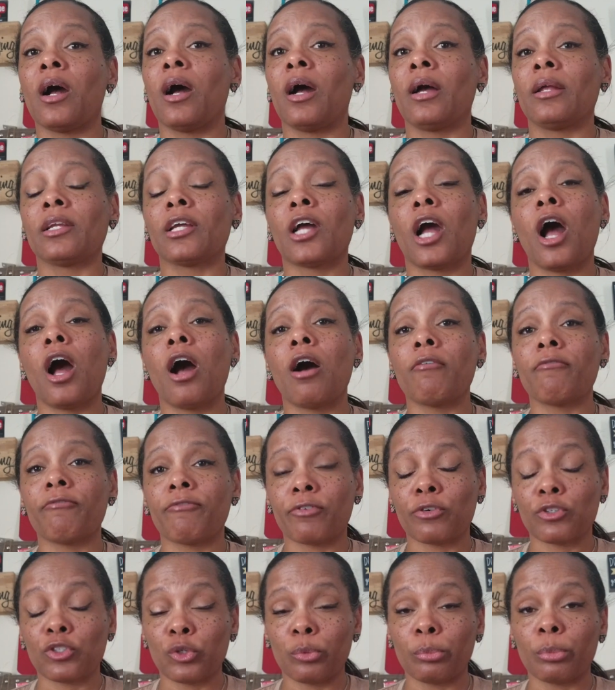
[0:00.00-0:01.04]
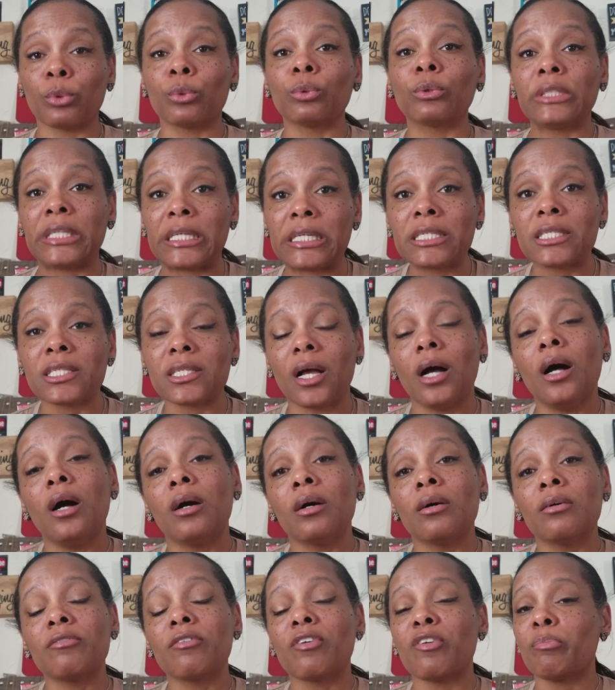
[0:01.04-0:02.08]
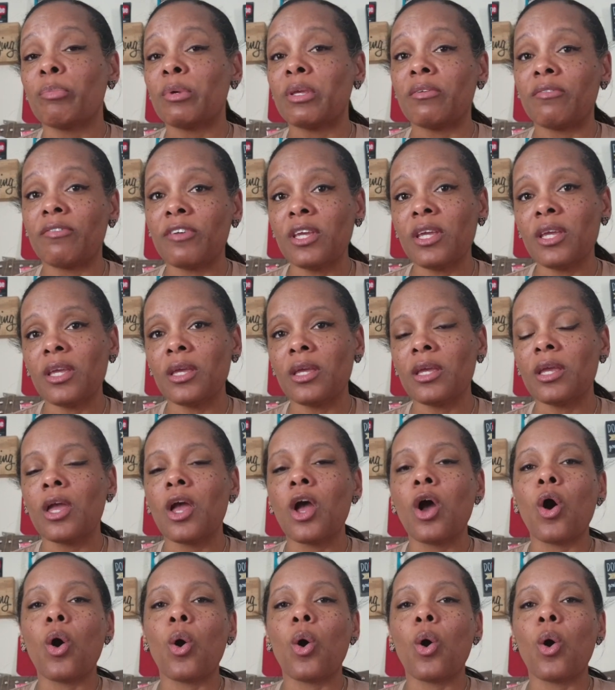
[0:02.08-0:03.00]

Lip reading: uncomfortableness of BV,